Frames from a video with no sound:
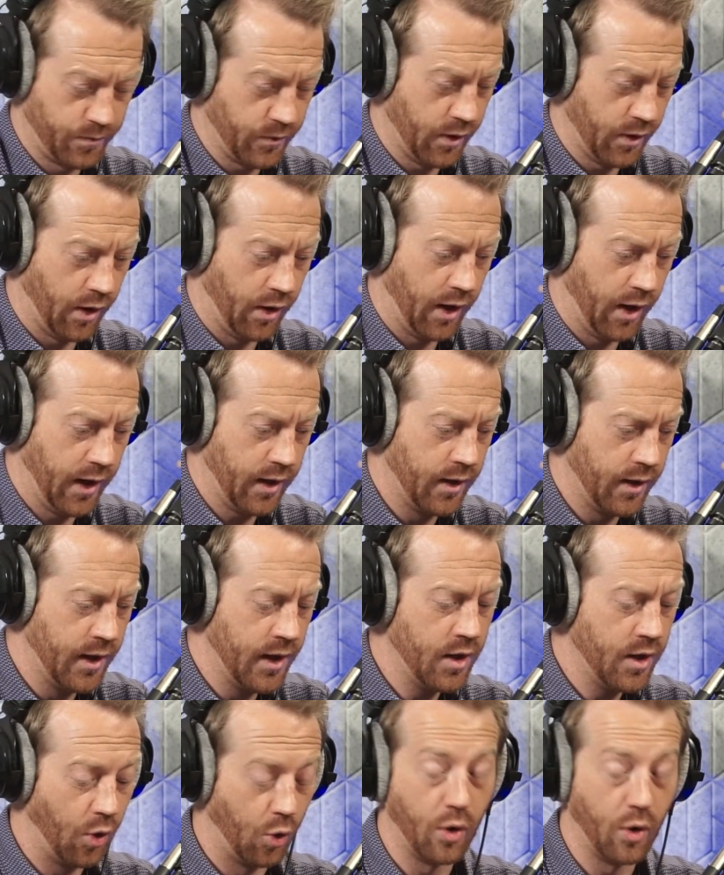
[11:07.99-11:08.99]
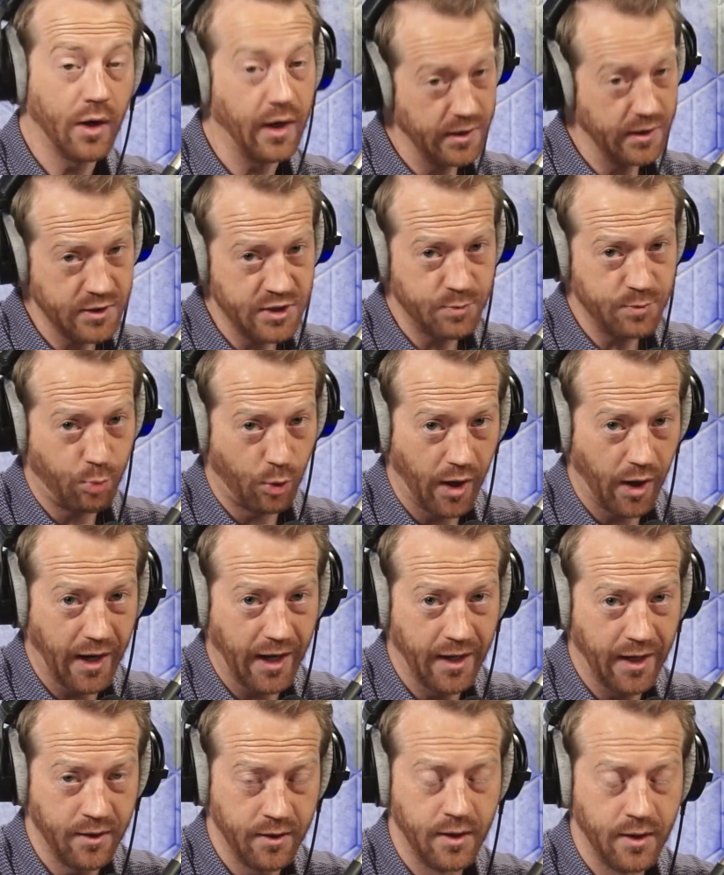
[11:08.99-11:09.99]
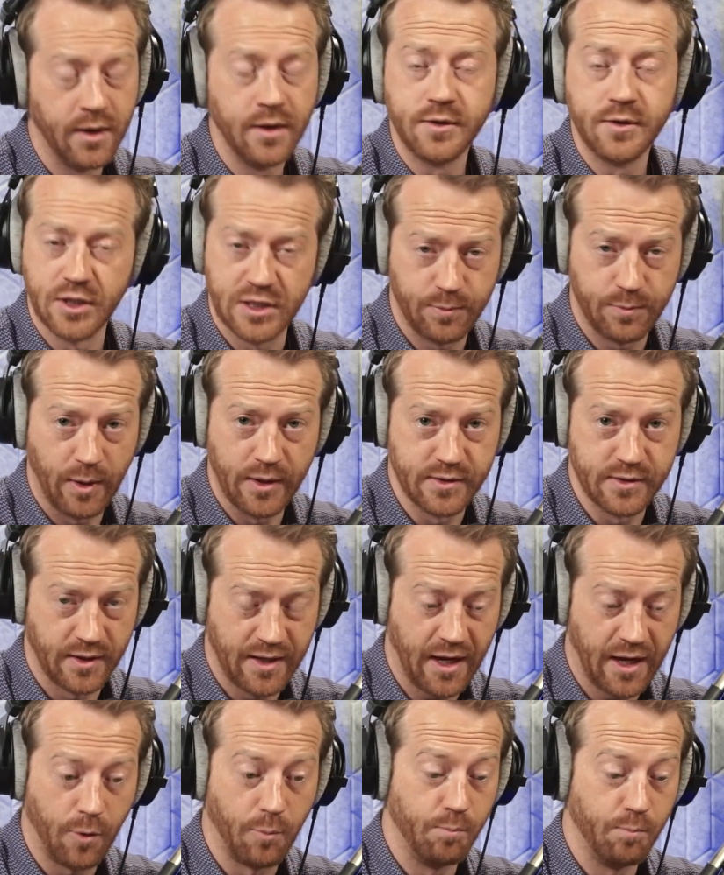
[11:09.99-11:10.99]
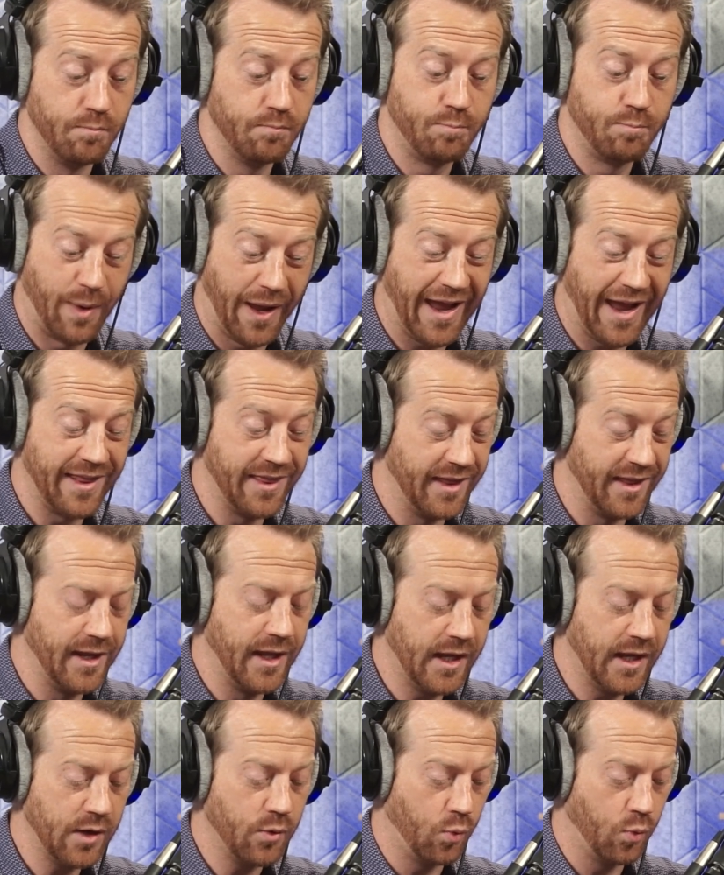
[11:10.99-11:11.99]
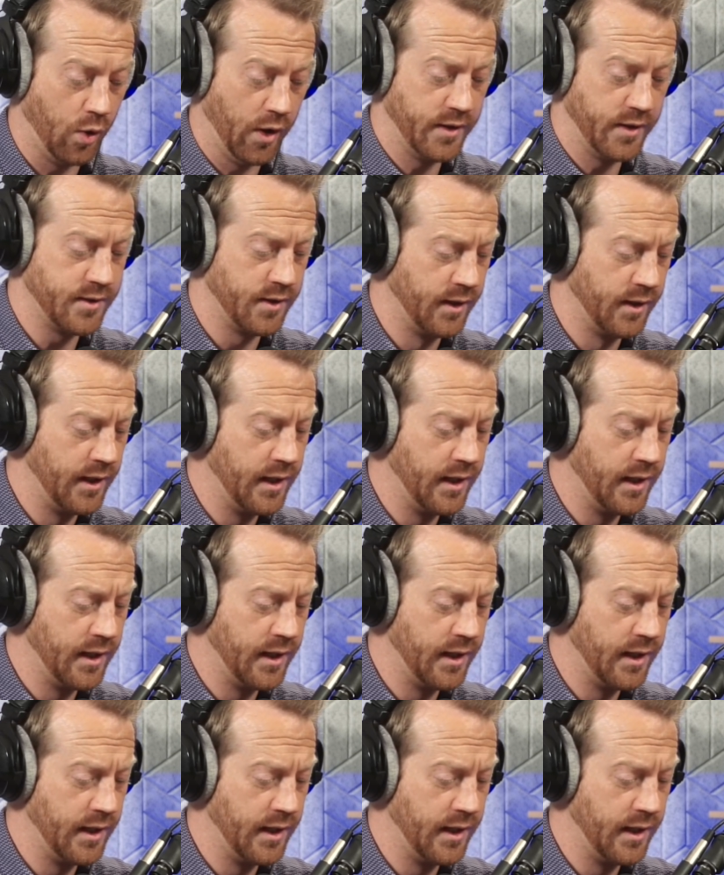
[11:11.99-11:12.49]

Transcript: All right. Or it can sprain, just depends on how bad the hit was.